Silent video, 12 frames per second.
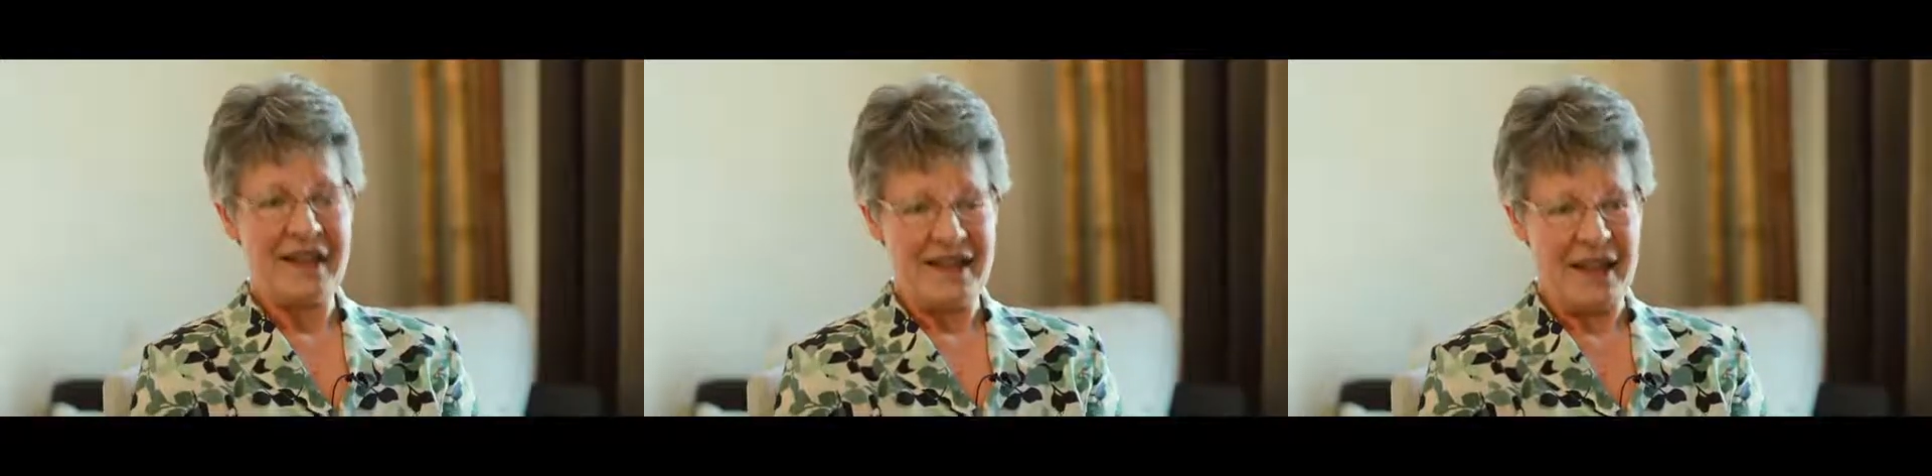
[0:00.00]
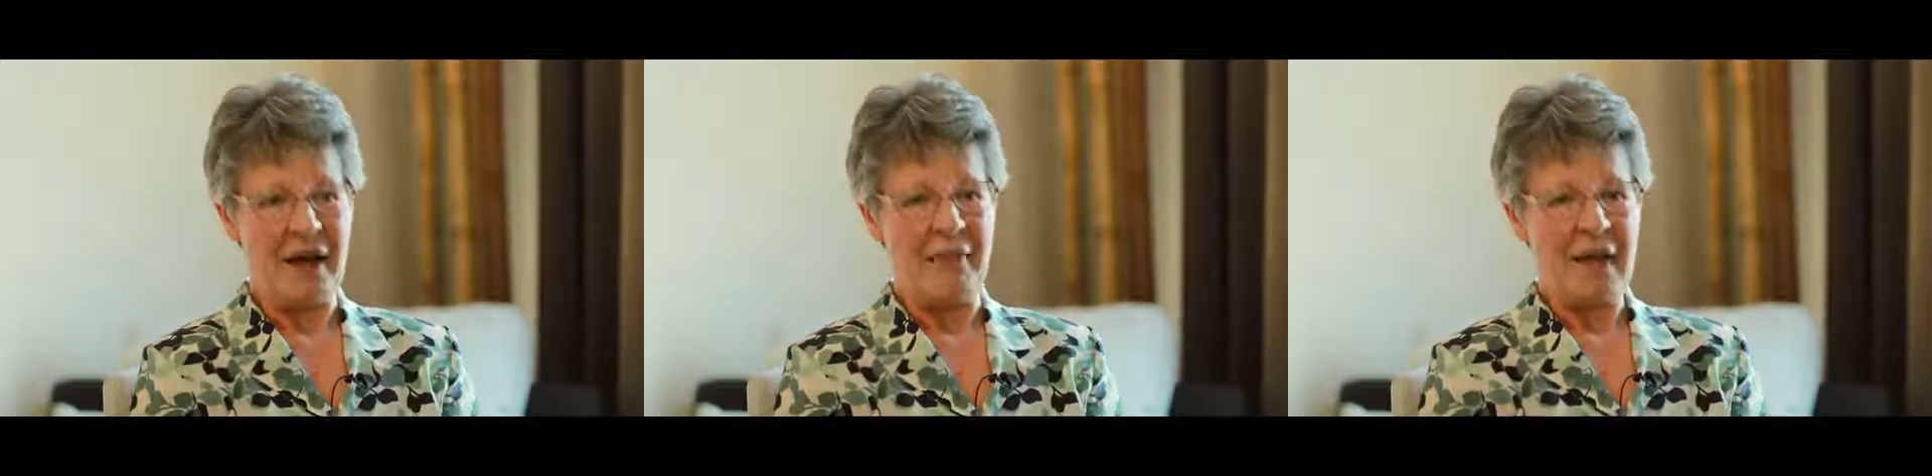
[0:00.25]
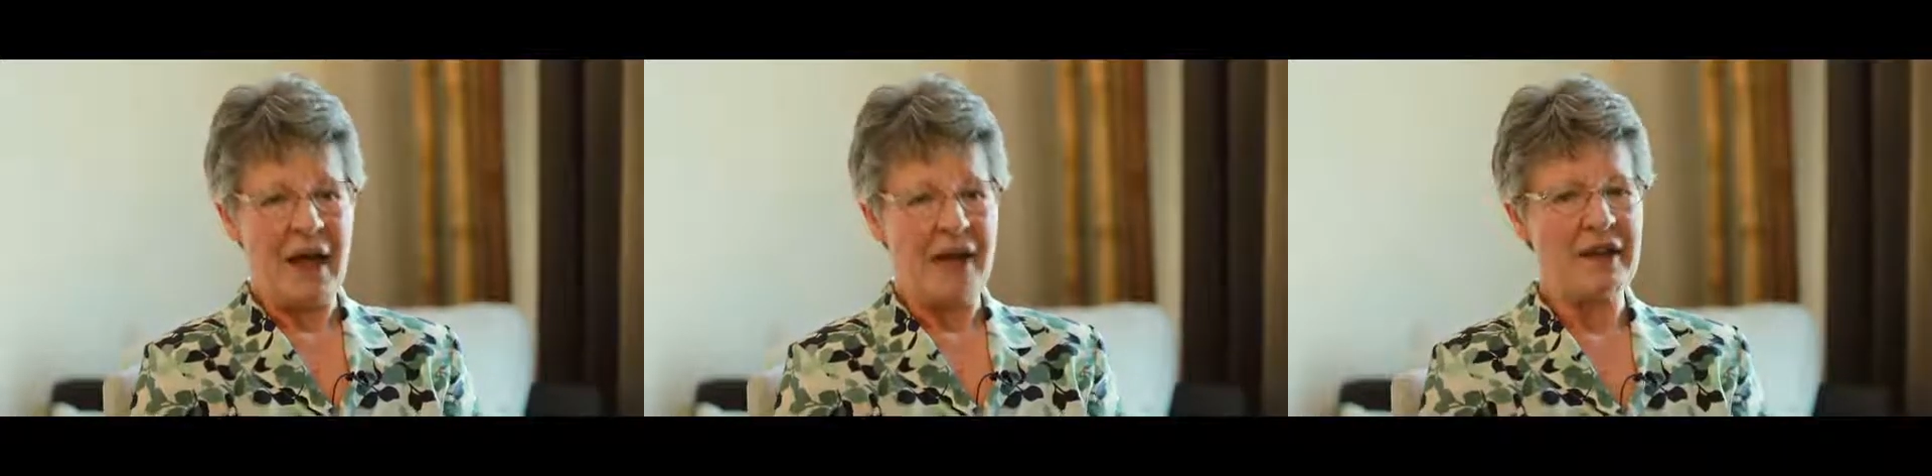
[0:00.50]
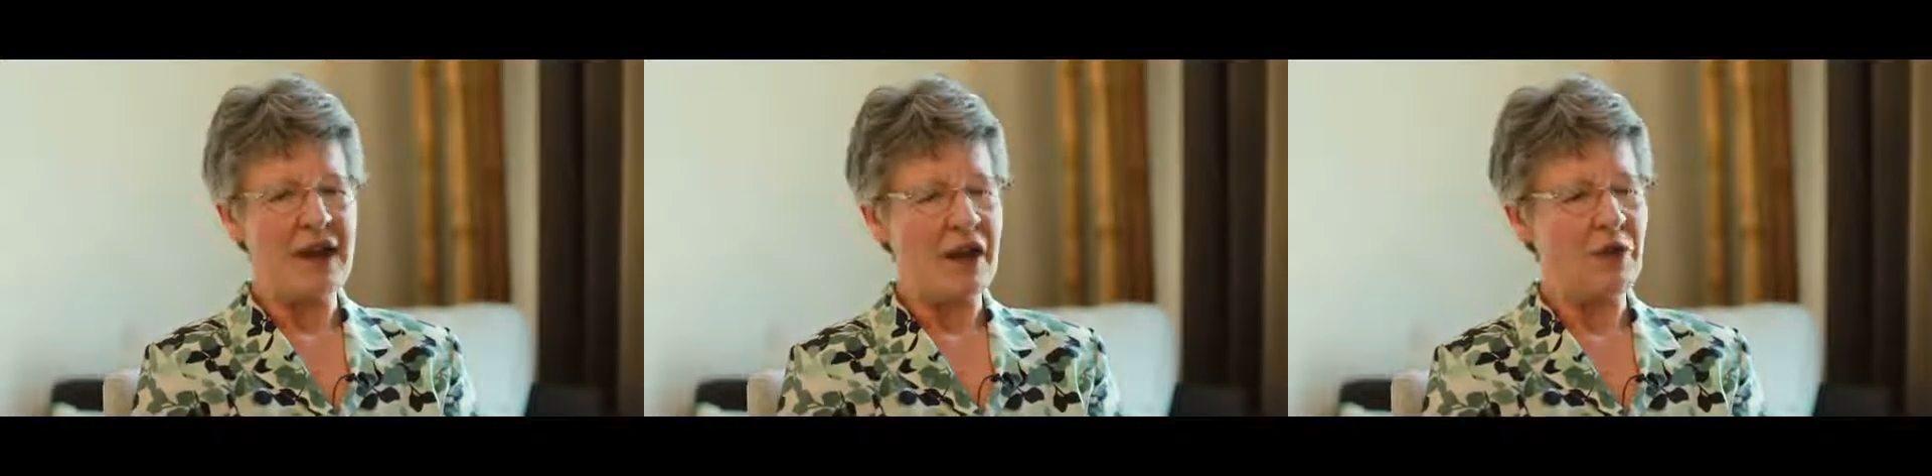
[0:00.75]
Yeah,
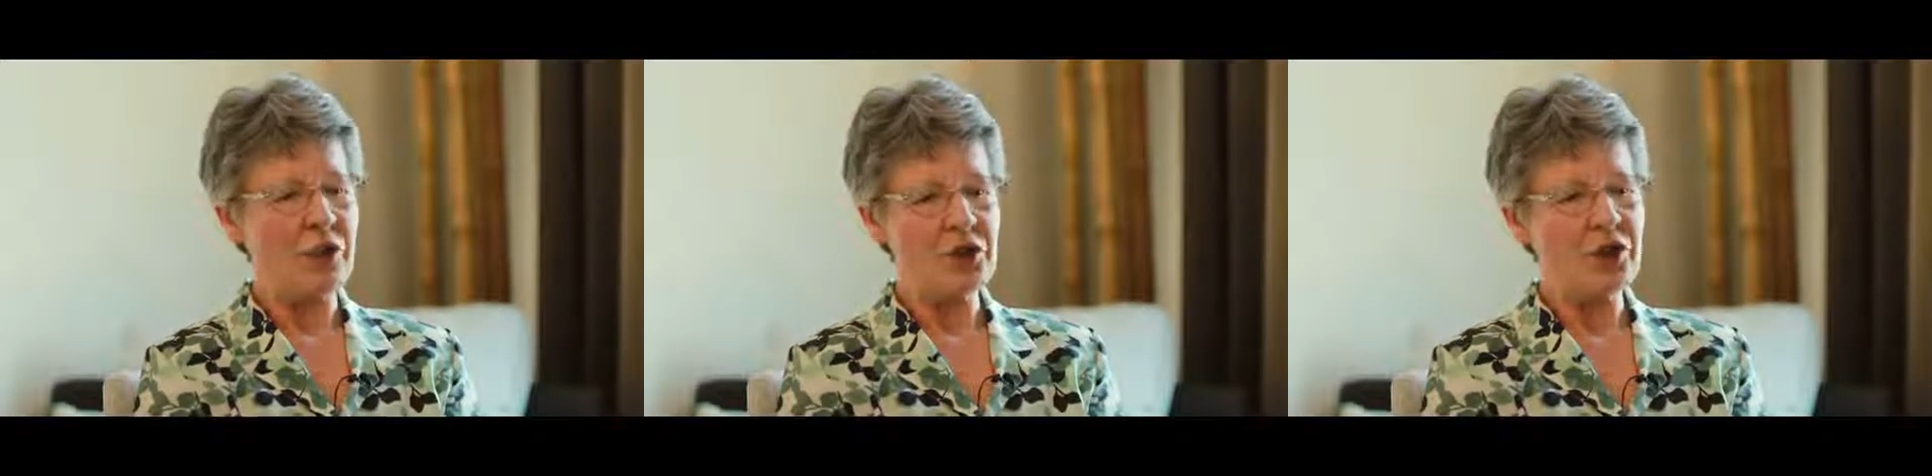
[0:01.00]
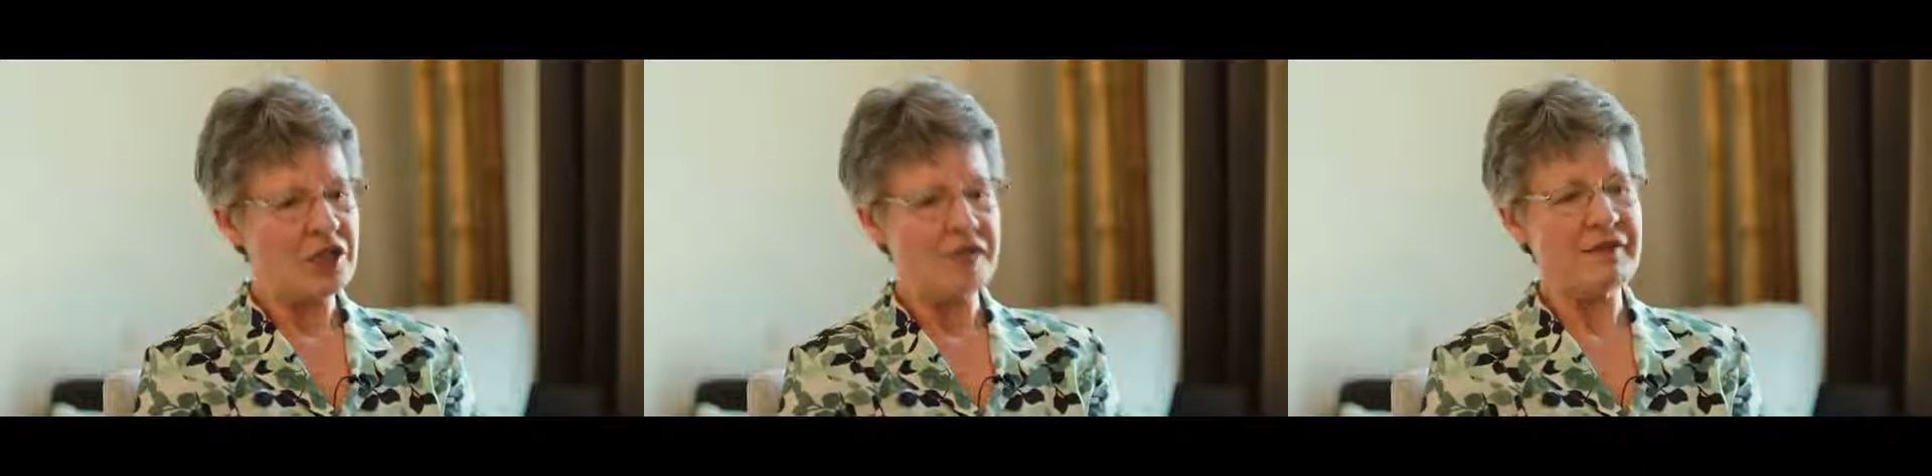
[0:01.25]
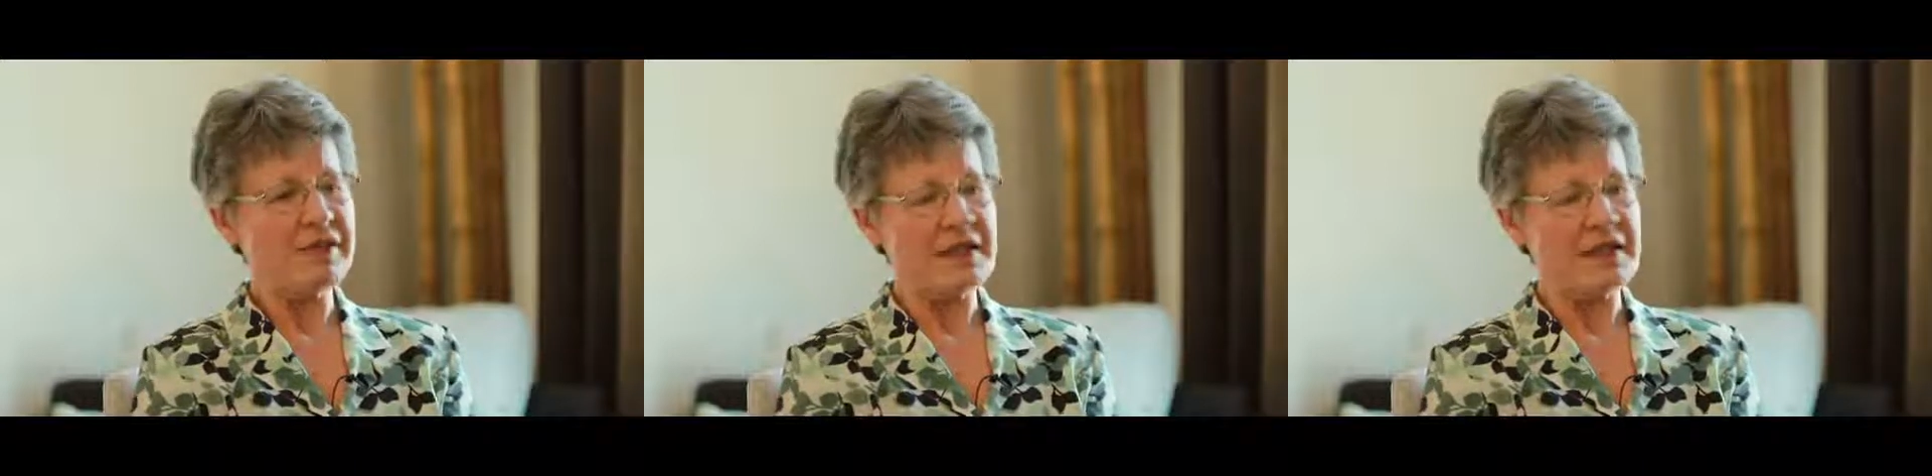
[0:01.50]
and then I would not have